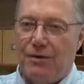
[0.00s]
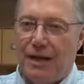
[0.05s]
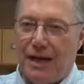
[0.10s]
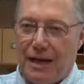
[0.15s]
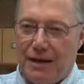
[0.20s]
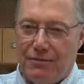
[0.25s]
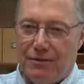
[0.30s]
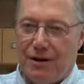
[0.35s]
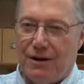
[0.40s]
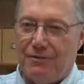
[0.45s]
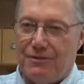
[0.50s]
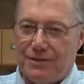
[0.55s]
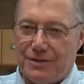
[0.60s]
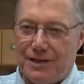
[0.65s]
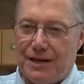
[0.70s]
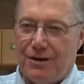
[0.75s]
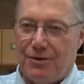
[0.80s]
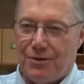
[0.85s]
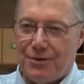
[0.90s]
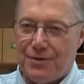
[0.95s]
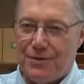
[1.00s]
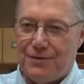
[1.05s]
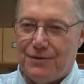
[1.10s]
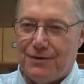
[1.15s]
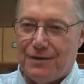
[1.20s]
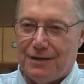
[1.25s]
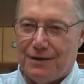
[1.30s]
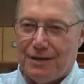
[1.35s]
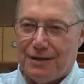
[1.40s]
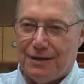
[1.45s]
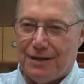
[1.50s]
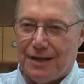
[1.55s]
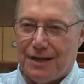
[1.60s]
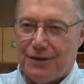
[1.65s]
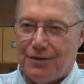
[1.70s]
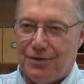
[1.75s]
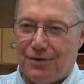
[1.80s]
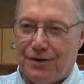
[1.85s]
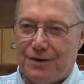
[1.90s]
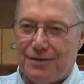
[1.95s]
have office hours for an online
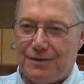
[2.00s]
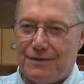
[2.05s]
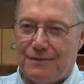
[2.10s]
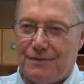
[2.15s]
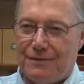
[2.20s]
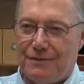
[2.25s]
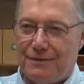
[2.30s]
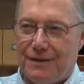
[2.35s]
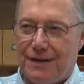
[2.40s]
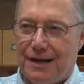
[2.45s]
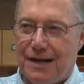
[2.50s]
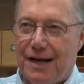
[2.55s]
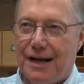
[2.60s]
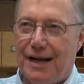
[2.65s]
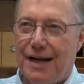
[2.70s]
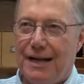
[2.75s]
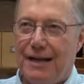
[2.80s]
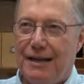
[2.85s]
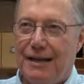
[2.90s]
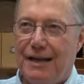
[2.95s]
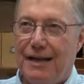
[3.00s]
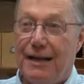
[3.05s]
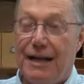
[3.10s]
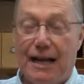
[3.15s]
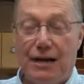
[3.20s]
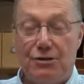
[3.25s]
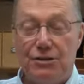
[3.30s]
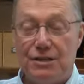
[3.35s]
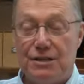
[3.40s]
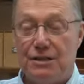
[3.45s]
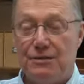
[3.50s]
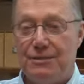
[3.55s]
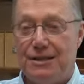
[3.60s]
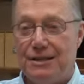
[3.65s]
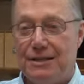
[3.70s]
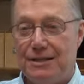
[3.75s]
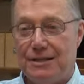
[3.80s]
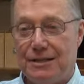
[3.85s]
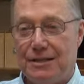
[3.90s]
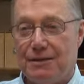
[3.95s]
course. I announce them
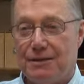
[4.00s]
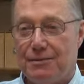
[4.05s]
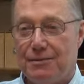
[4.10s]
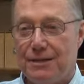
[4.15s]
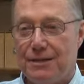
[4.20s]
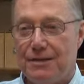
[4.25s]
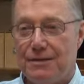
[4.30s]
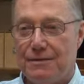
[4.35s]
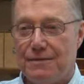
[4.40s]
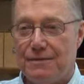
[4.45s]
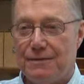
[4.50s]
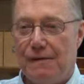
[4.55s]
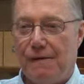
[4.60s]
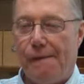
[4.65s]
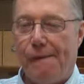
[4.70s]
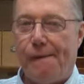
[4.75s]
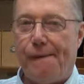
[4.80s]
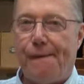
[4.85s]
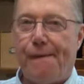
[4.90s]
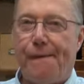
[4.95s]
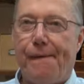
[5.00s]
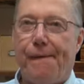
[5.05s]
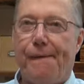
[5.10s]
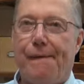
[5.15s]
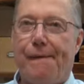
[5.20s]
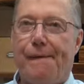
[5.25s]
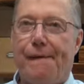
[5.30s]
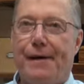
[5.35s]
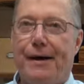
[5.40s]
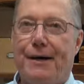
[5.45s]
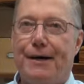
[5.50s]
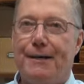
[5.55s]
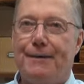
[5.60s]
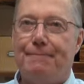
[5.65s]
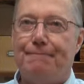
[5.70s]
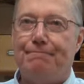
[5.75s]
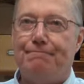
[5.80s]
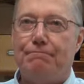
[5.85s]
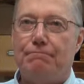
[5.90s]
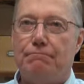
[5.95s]
in the syllabus,
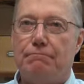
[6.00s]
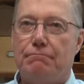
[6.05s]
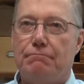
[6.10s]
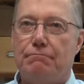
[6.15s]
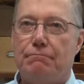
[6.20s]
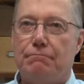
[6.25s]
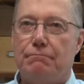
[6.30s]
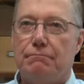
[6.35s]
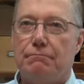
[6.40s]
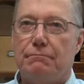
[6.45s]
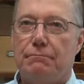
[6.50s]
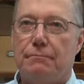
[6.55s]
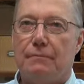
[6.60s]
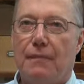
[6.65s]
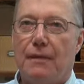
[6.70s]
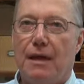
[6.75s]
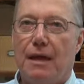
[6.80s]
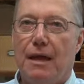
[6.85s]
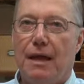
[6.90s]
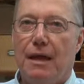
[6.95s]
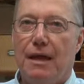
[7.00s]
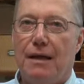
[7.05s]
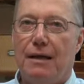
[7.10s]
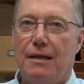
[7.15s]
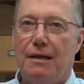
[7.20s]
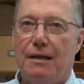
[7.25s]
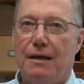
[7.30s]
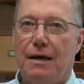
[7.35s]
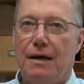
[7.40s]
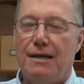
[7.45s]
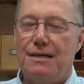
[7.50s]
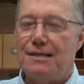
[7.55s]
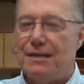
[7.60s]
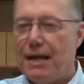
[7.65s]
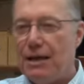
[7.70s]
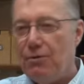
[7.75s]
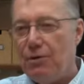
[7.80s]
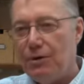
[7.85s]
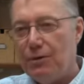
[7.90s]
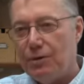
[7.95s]
and I
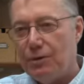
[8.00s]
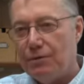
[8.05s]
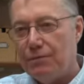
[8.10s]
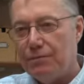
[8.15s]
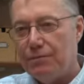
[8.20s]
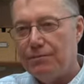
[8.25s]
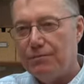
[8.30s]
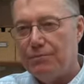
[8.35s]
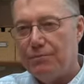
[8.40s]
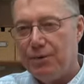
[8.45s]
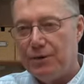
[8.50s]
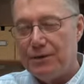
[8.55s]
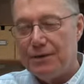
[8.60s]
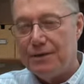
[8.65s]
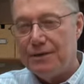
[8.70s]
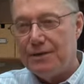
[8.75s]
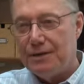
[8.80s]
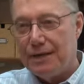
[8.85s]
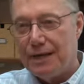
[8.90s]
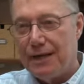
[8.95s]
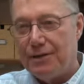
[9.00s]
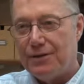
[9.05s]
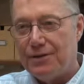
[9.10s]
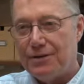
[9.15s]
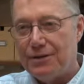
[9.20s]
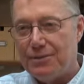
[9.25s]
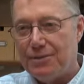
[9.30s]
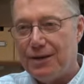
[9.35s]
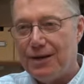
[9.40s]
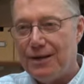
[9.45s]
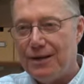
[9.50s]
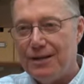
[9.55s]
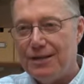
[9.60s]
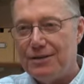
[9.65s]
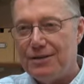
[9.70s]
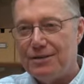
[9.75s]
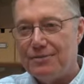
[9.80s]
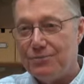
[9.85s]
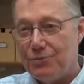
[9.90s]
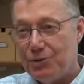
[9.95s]
say we will put together some
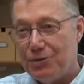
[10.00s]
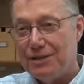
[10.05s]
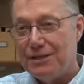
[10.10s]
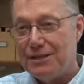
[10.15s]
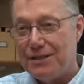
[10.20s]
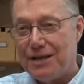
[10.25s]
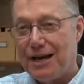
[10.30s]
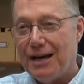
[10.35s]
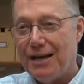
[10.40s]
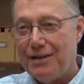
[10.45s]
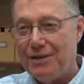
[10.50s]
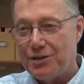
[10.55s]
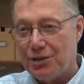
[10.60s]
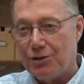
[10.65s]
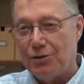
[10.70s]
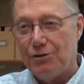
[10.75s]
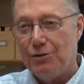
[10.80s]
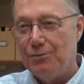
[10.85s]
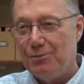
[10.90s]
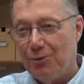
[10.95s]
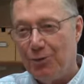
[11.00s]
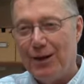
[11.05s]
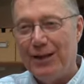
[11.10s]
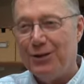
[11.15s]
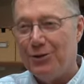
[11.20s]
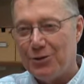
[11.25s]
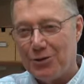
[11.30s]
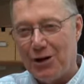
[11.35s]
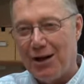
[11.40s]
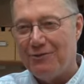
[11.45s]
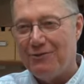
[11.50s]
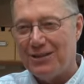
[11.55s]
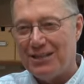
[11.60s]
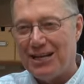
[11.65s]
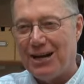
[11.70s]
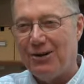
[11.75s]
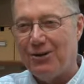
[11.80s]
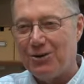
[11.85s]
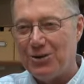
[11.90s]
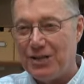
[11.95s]
ideas and we'll decide as a group when those office
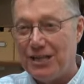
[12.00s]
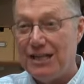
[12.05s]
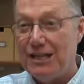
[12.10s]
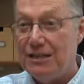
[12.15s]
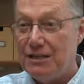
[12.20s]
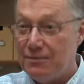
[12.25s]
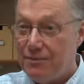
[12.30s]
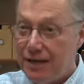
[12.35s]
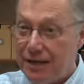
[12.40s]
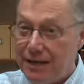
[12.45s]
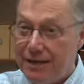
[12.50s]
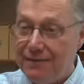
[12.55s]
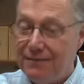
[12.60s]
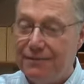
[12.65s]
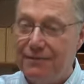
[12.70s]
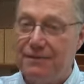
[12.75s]
hours need to be.